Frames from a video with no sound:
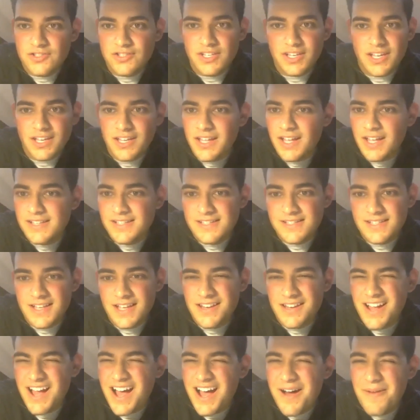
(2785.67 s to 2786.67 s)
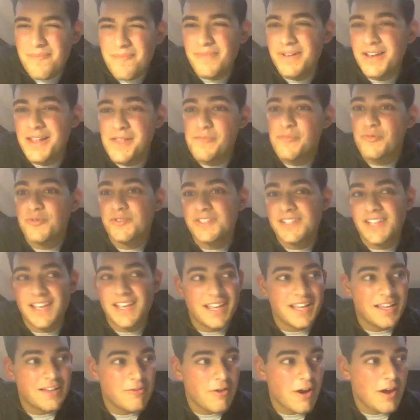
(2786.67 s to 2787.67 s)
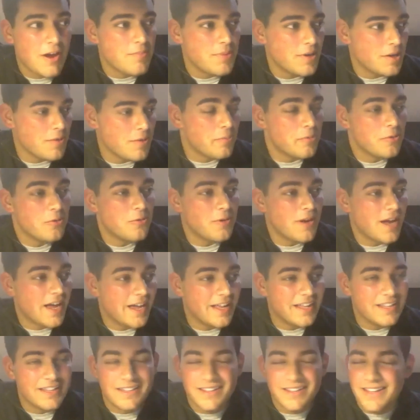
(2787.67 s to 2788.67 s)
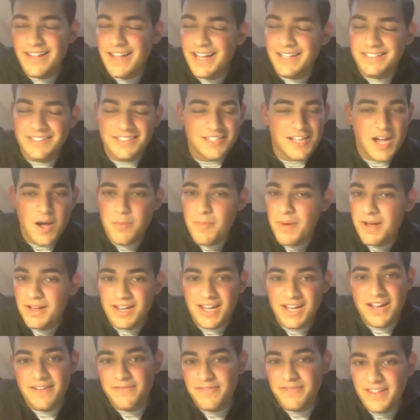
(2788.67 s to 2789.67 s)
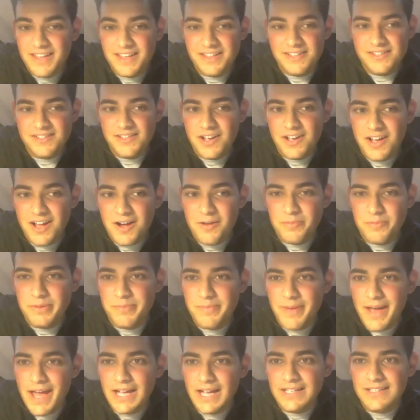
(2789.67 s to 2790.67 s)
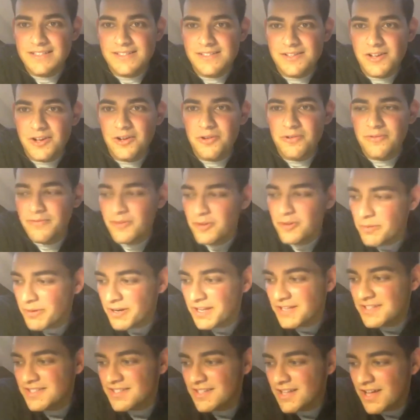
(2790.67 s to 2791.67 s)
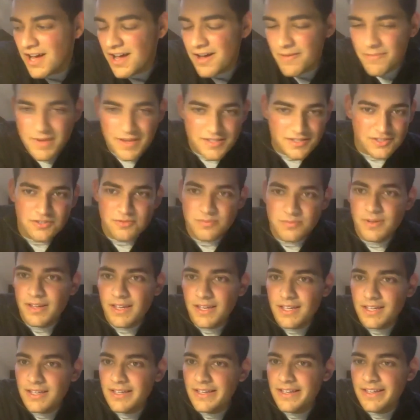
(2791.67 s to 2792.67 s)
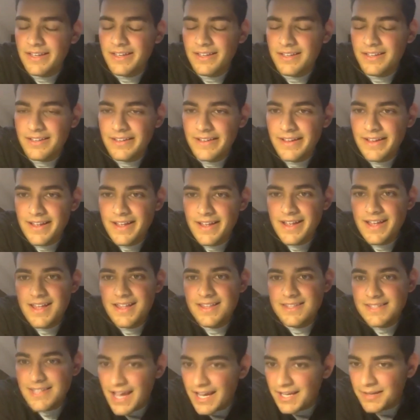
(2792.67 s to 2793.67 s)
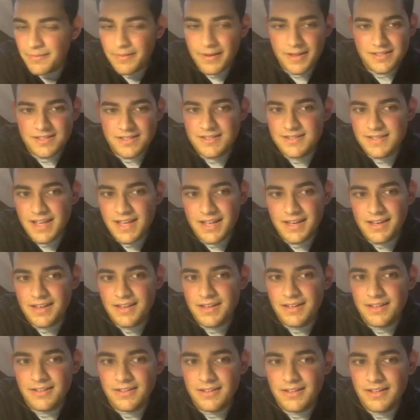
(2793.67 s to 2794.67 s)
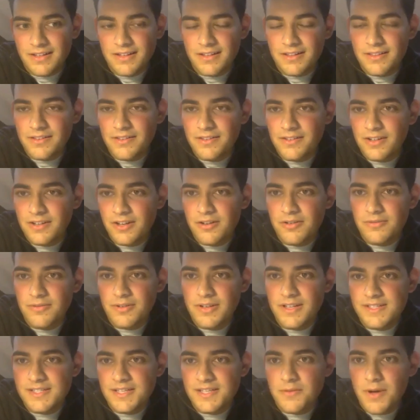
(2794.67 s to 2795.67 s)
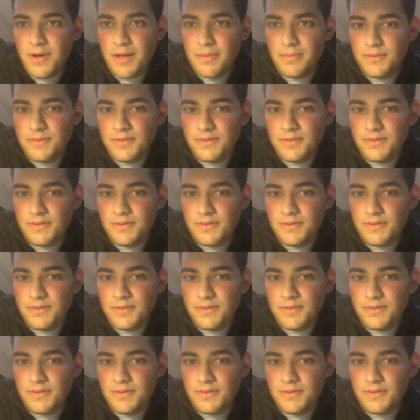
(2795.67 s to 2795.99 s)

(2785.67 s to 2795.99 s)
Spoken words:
year. As I said, unbelievable city, great people, and I had the time of my life there. So I'll be back. So follow me on Insta, message me, and tag me, as I said, and let's see what happens.